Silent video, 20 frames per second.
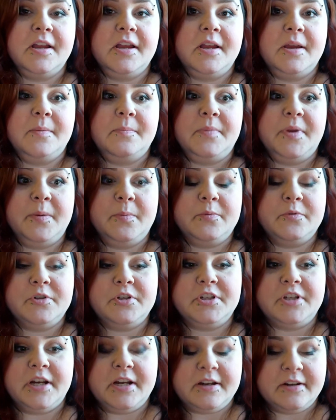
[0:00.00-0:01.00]
people
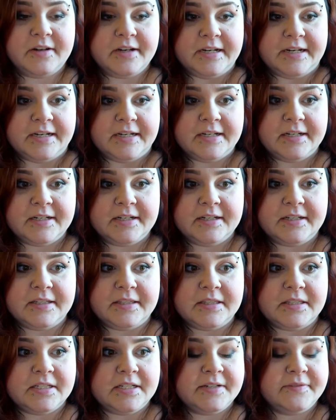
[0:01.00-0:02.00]
sharing
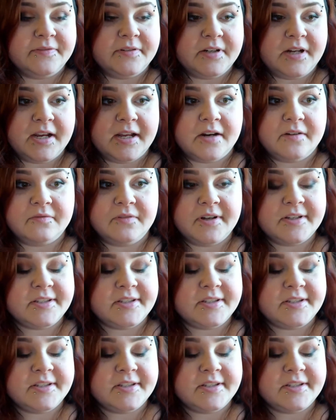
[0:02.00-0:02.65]
the different kind of resin